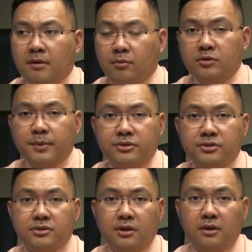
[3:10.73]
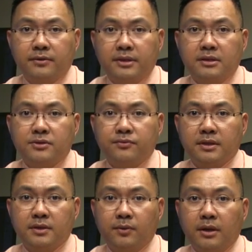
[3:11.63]
Most patients tolerate this
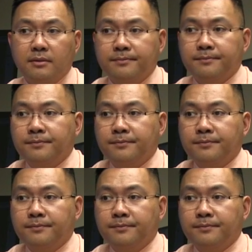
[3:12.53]
really well.